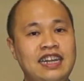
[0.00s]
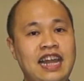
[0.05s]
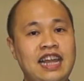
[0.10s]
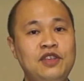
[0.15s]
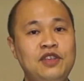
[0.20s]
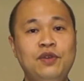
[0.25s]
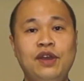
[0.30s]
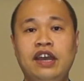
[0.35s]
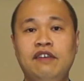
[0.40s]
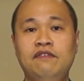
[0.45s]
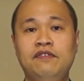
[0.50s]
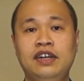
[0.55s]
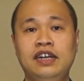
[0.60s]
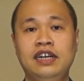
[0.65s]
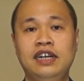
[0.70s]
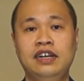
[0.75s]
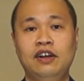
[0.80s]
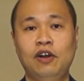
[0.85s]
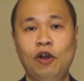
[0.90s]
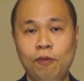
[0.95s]
then you have
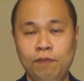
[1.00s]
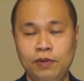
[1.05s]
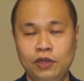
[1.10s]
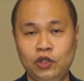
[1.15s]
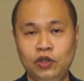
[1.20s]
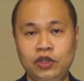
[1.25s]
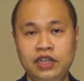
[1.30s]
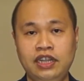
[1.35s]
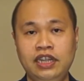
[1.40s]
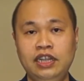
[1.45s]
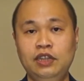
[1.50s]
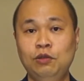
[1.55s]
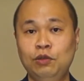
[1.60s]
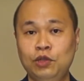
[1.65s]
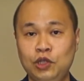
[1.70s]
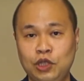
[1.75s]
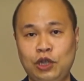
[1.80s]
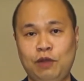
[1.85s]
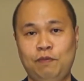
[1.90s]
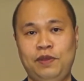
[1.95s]
an opportunity to
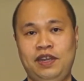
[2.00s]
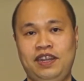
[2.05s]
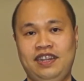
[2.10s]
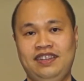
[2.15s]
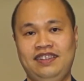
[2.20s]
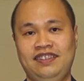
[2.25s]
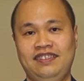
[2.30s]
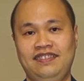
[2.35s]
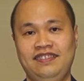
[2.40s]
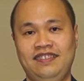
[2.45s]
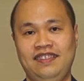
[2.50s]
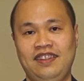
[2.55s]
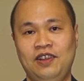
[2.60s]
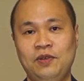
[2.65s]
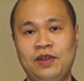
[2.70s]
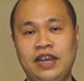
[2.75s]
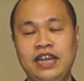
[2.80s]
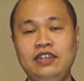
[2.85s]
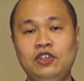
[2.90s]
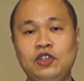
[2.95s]
stop it.
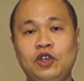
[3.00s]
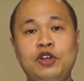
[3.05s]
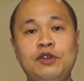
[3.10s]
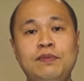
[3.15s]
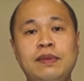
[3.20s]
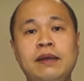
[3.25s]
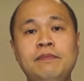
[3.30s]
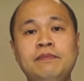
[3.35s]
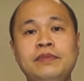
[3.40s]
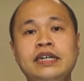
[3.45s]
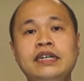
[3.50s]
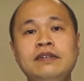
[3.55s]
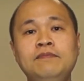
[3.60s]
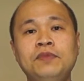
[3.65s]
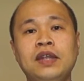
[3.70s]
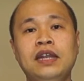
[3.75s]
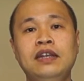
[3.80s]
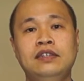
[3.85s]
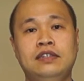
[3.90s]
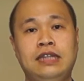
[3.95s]
Okay, so
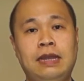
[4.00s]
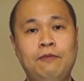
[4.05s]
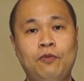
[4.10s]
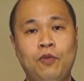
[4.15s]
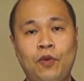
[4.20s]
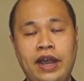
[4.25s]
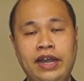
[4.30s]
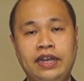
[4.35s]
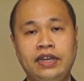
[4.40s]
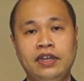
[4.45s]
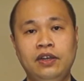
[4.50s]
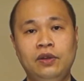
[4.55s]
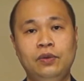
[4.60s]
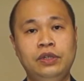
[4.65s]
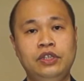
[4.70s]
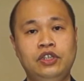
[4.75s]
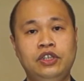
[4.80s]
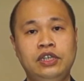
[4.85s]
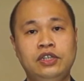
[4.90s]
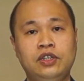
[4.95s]
remember step 1,
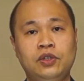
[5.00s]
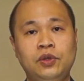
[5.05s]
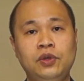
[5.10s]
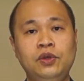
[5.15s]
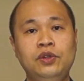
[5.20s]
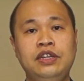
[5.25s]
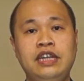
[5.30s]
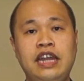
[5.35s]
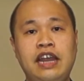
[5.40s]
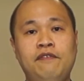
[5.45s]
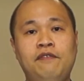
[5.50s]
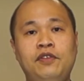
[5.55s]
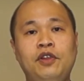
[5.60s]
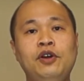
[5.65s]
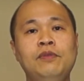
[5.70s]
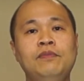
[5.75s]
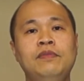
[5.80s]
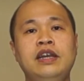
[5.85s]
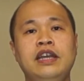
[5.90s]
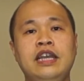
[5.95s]
which is to
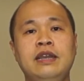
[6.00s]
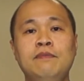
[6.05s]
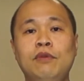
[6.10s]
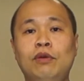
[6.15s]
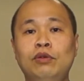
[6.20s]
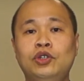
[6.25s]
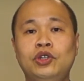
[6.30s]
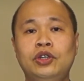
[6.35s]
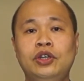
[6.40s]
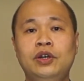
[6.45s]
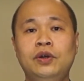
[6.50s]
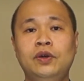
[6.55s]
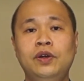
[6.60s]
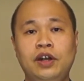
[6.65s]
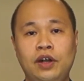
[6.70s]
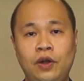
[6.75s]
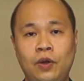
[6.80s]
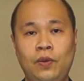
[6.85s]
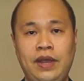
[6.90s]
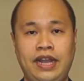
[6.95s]
develop
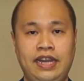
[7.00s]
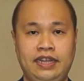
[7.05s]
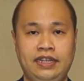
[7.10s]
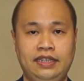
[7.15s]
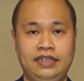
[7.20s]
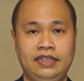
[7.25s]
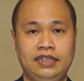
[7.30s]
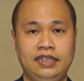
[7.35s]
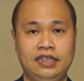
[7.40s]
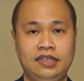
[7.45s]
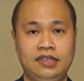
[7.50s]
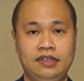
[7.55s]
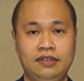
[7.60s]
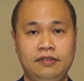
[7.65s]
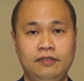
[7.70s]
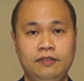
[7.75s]
emotional awareness.